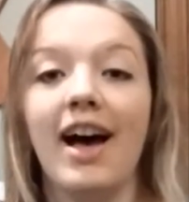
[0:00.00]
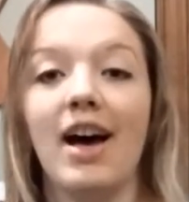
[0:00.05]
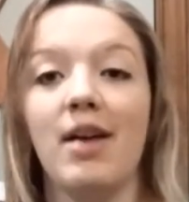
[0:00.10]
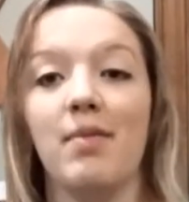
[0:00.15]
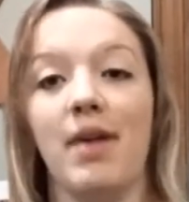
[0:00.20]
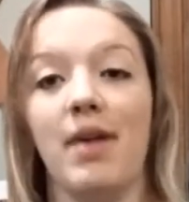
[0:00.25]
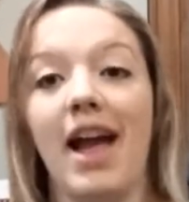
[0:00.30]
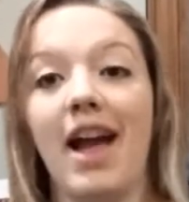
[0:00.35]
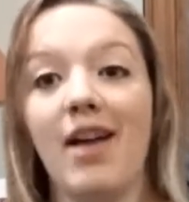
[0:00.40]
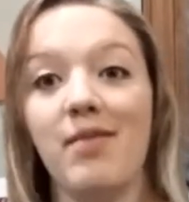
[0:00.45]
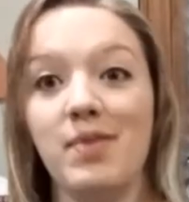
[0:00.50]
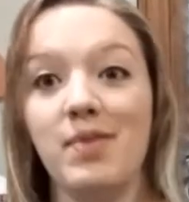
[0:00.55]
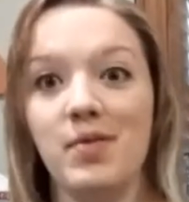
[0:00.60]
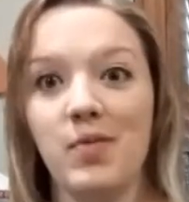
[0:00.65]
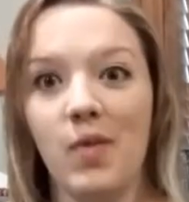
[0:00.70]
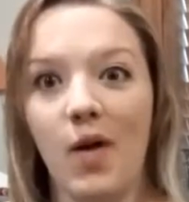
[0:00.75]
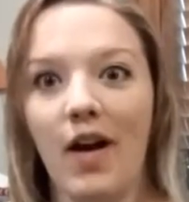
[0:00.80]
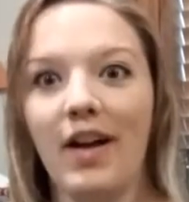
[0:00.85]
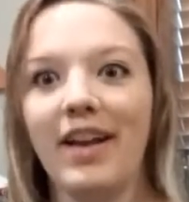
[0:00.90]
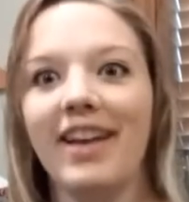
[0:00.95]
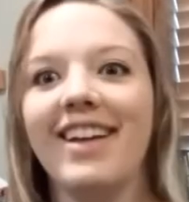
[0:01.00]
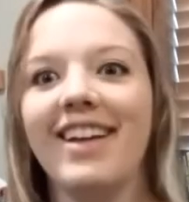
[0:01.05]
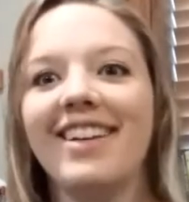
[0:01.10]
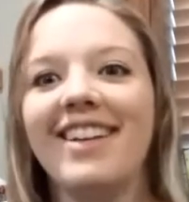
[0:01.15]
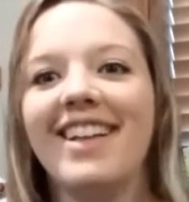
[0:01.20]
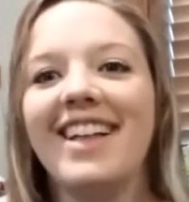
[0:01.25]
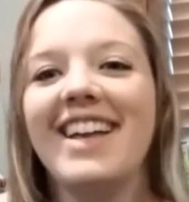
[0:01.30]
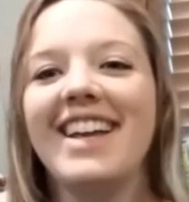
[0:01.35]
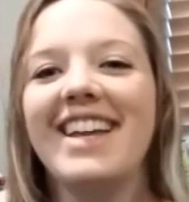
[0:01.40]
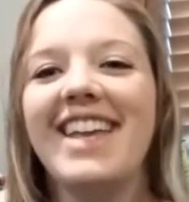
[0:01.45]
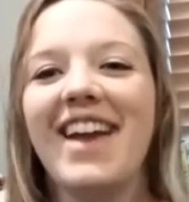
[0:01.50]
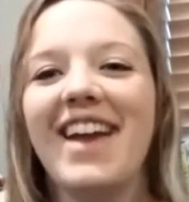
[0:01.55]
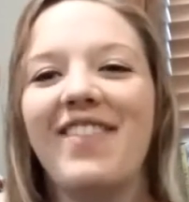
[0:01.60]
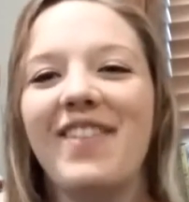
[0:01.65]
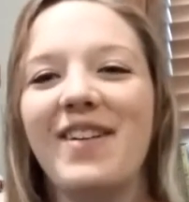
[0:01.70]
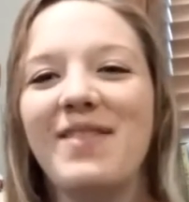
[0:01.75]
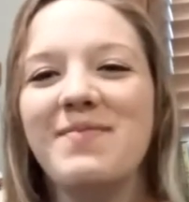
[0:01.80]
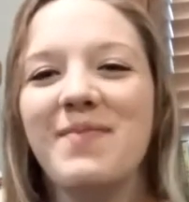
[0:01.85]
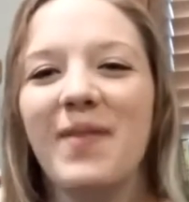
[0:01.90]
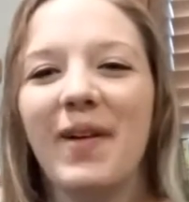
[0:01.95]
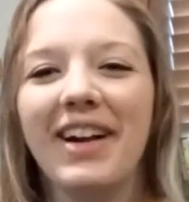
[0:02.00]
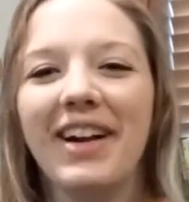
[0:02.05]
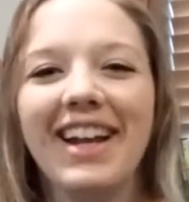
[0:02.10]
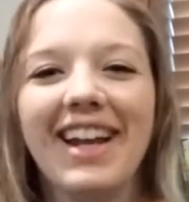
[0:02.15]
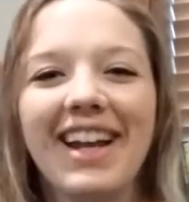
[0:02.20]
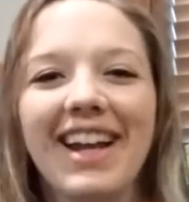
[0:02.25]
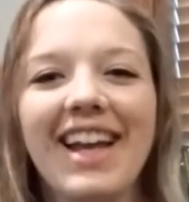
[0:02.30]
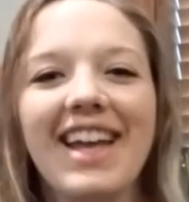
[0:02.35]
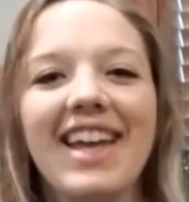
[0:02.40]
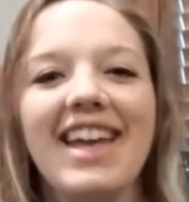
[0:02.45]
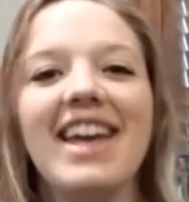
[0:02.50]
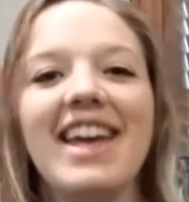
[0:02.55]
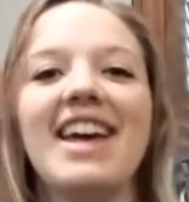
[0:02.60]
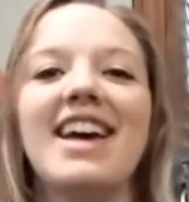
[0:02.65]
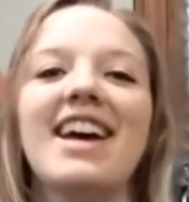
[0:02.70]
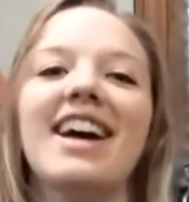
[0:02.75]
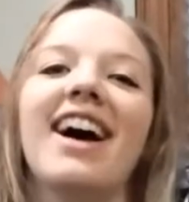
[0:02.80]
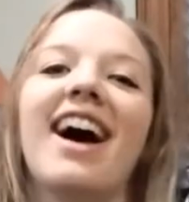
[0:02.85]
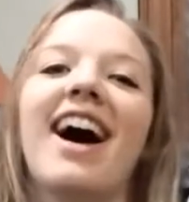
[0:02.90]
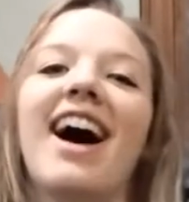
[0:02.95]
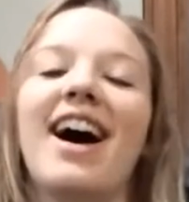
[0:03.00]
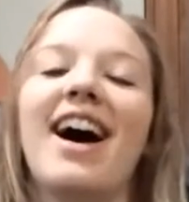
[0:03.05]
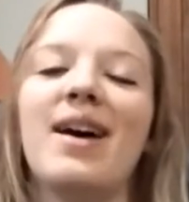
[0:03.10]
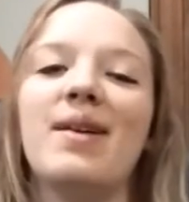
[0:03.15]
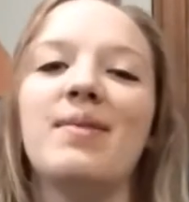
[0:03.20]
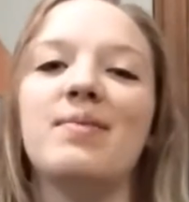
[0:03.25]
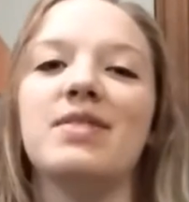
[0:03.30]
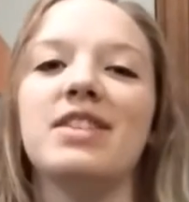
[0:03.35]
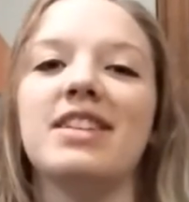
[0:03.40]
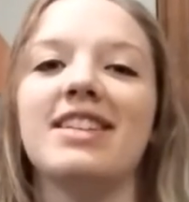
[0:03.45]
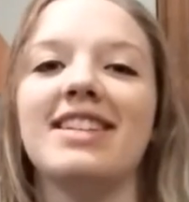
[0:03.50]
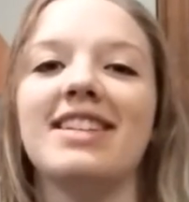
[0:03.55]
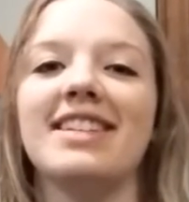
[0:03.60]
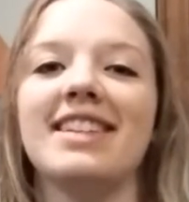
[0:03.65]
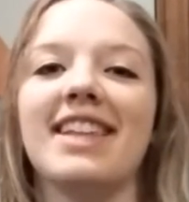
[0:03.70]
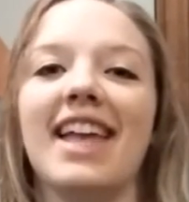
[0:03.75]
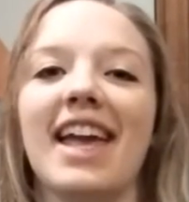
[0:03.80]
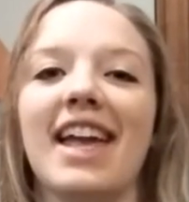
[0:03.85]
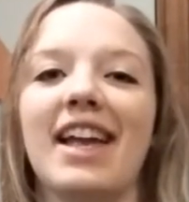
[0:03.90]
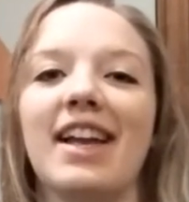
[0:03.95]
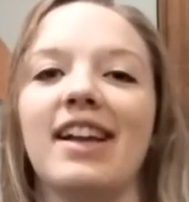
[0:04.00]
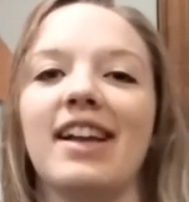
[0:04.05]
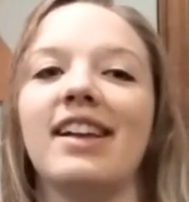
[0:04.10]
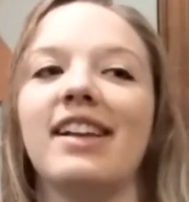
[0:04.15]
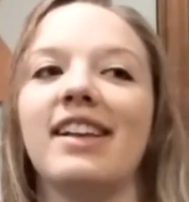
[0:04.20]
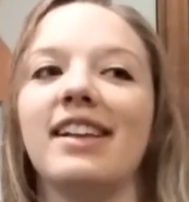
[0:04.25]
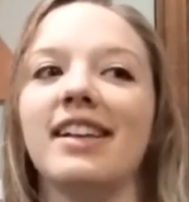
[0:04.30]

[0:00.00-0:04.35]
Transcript: Um, I have been walking like every morning um, to just like